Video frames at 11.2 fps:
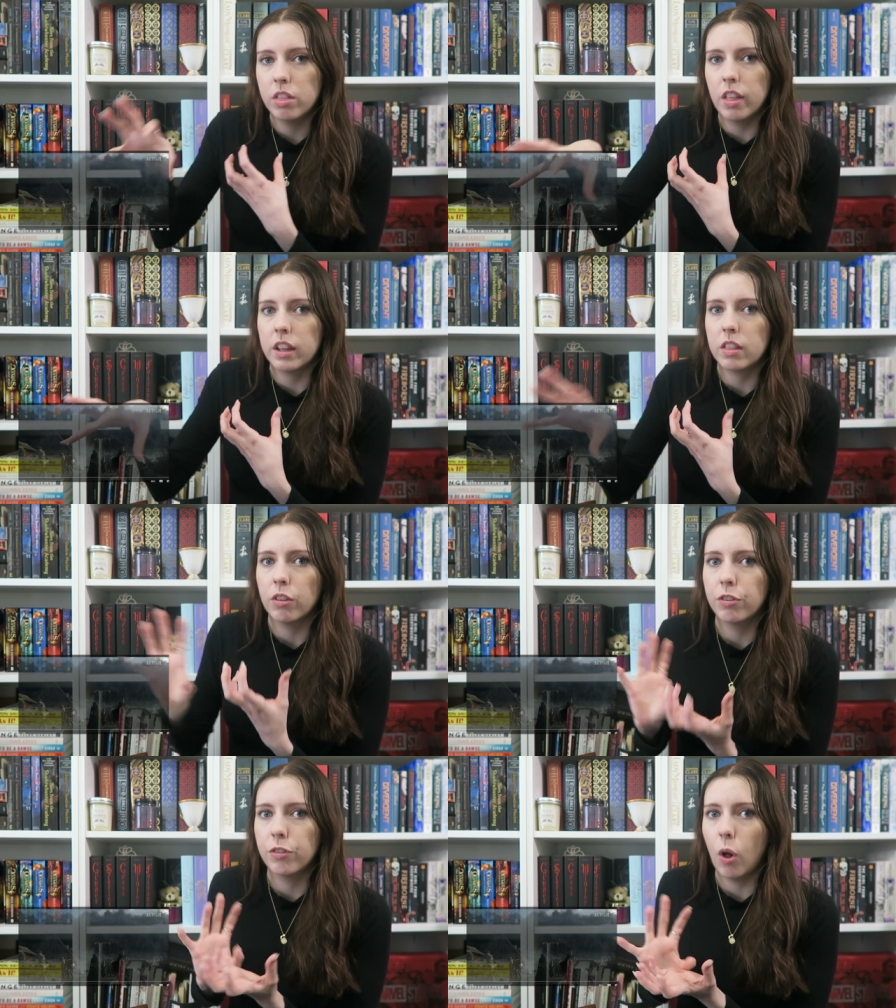like
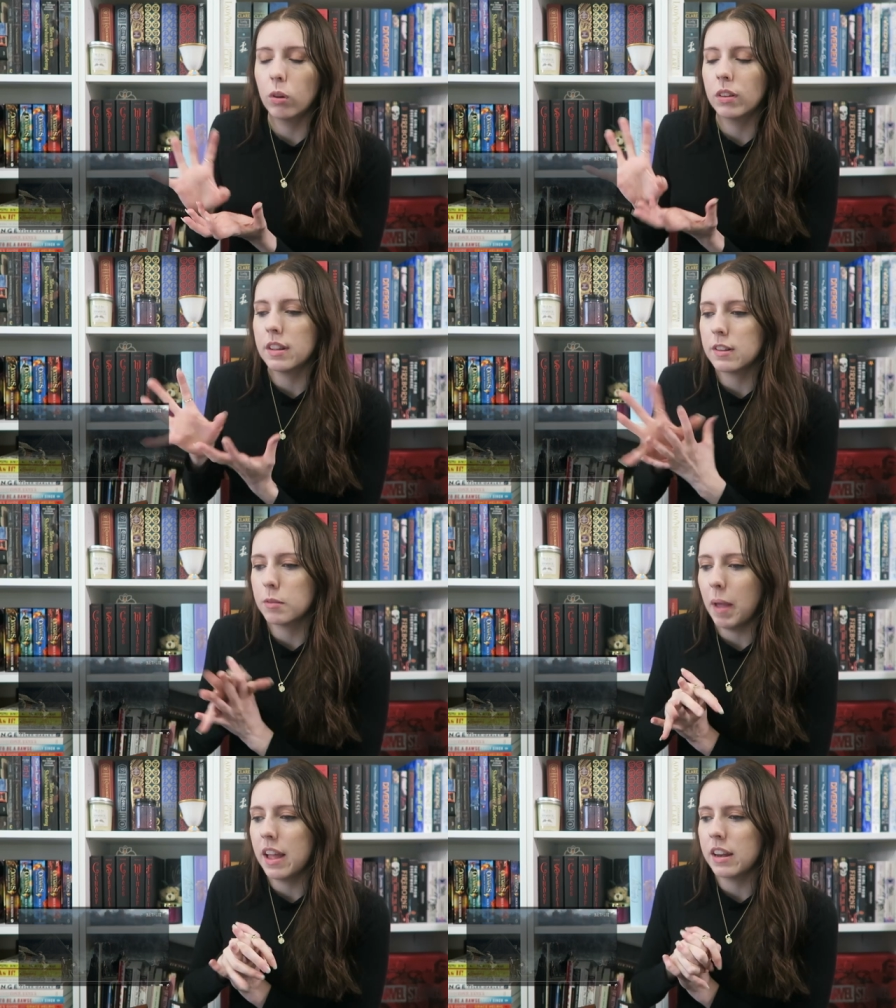the fold
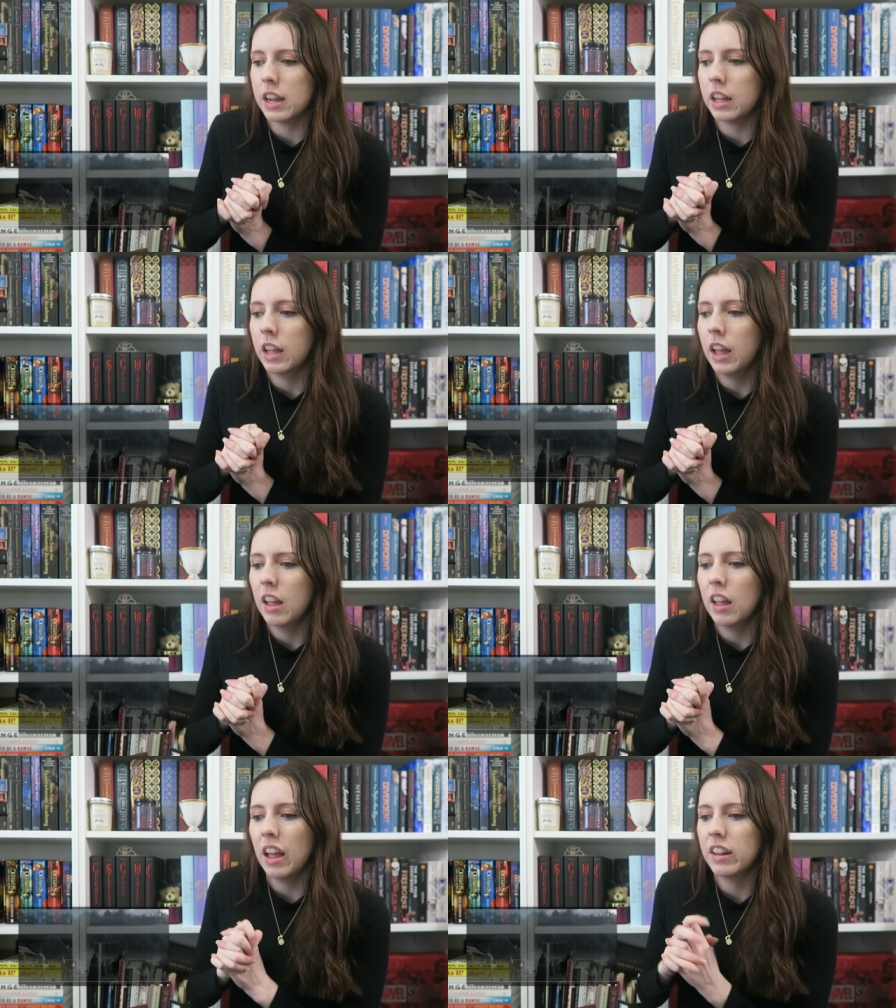expanding
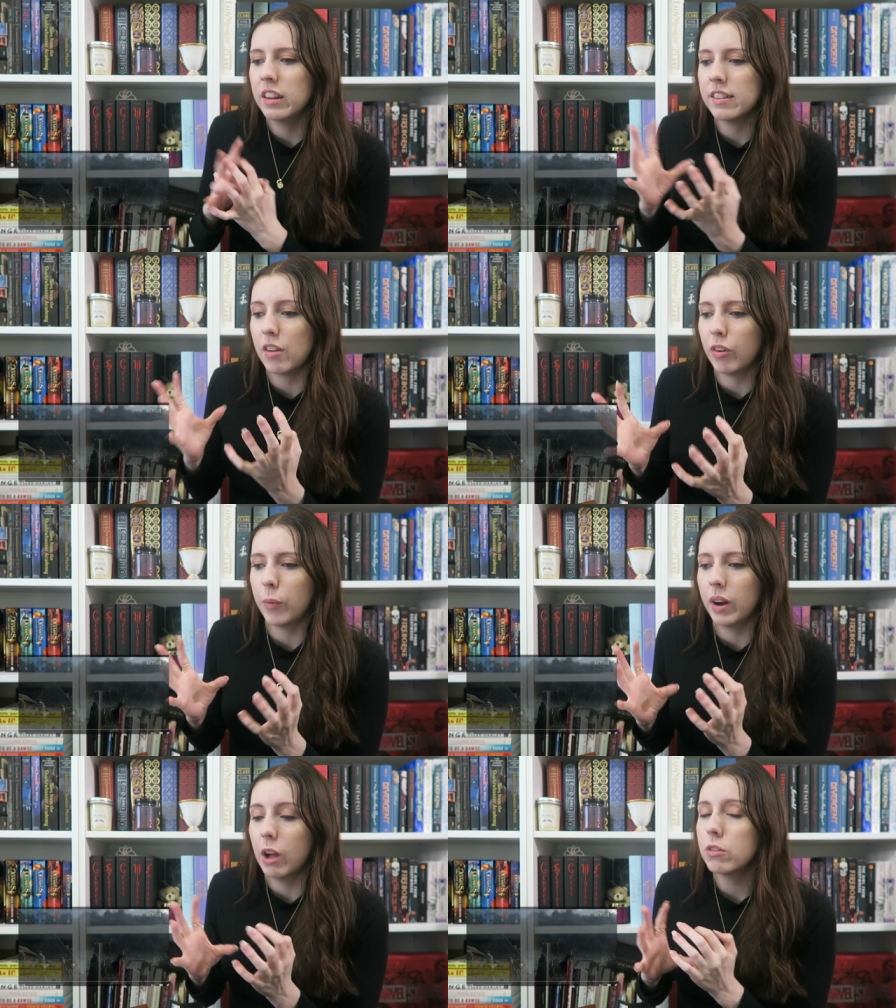and is
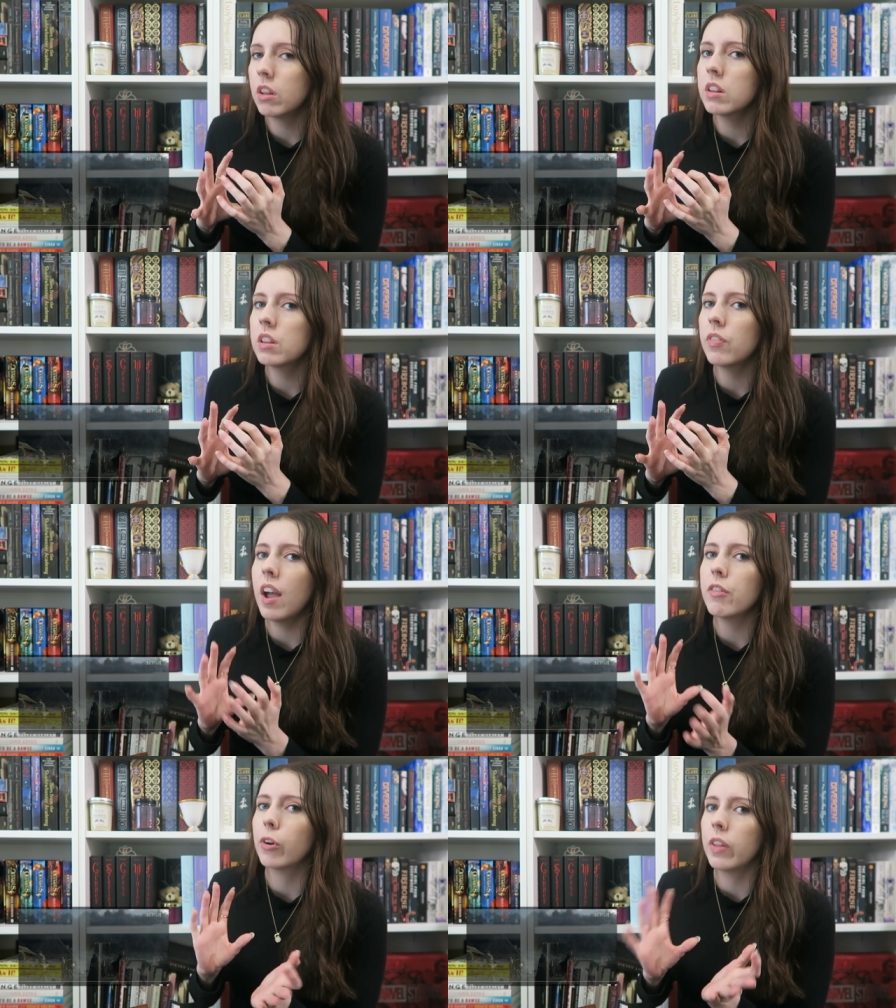everyone else going to
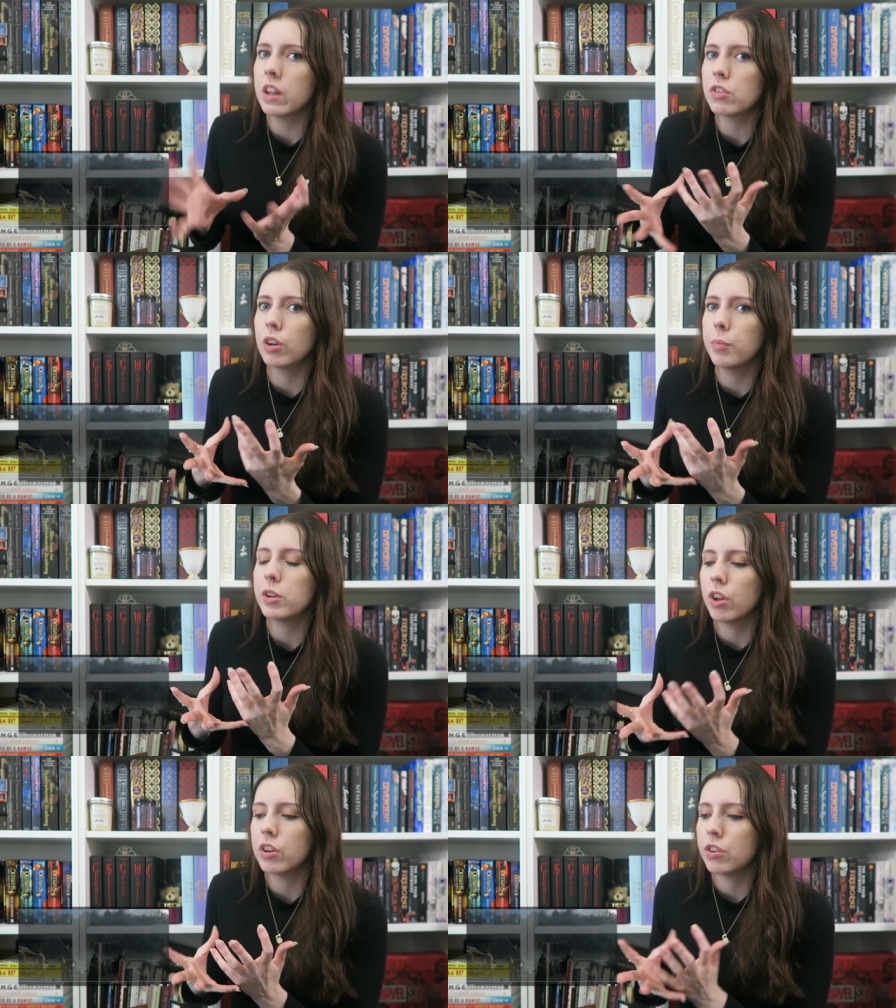survive or are they just going
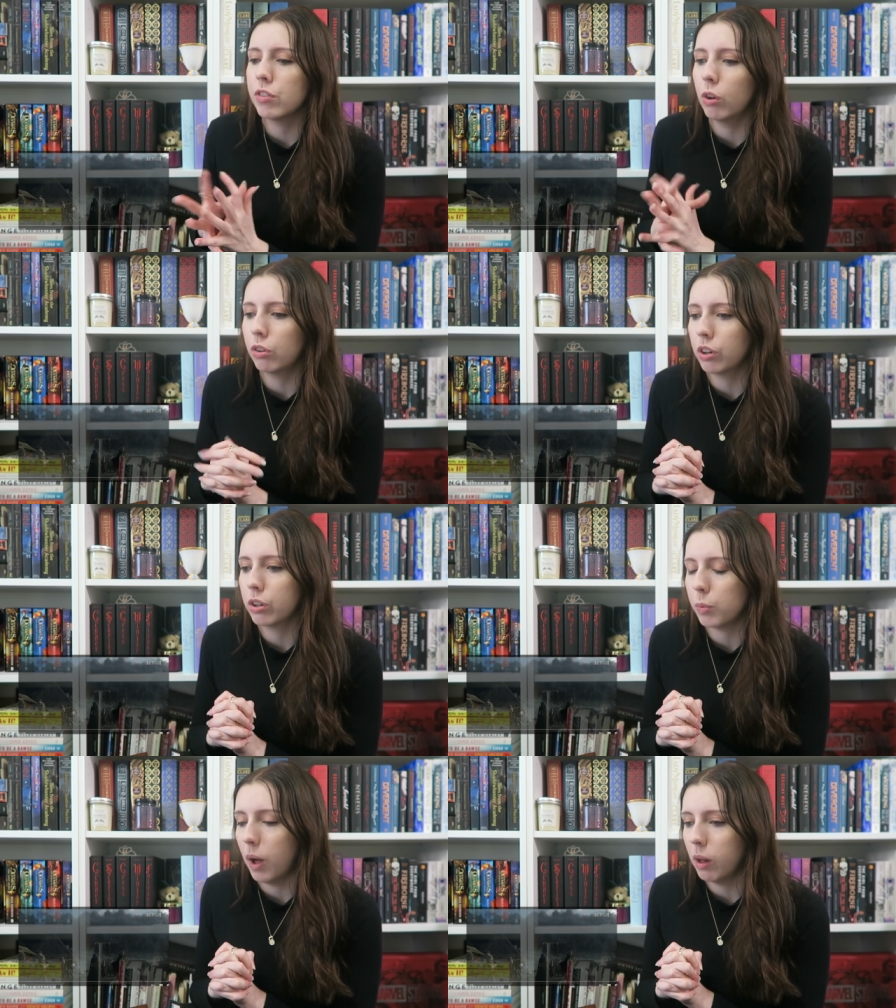to be turned into
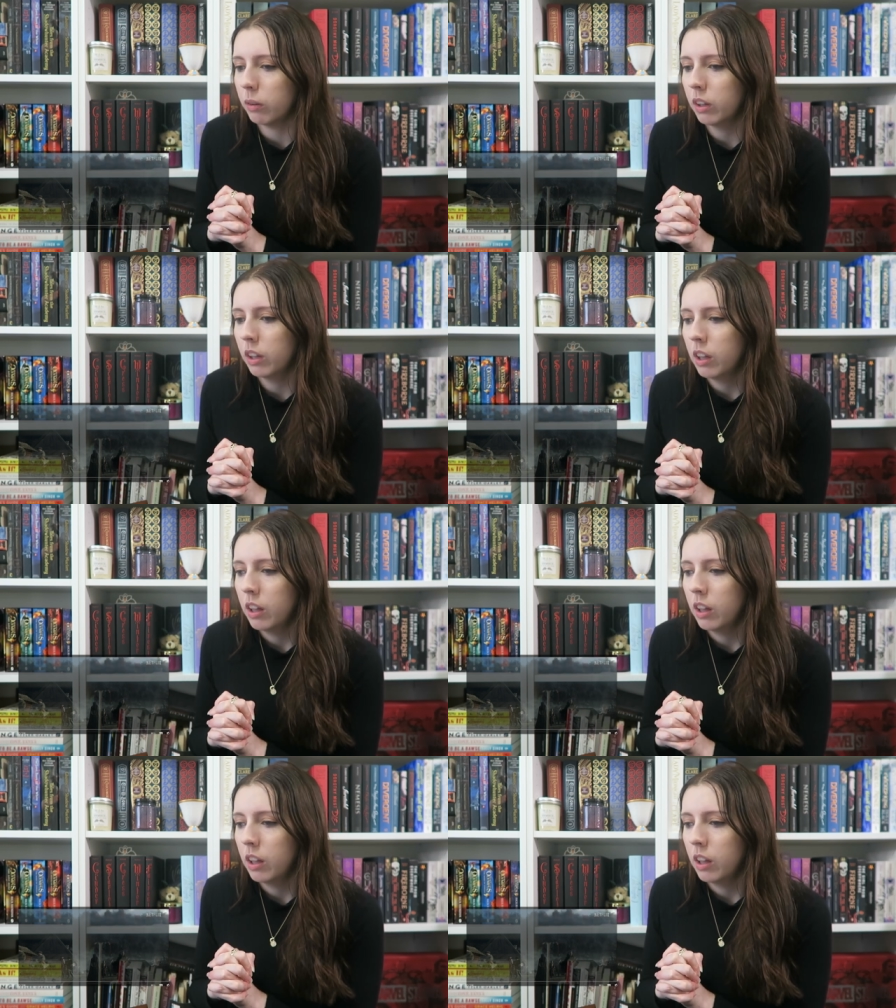volcra as well?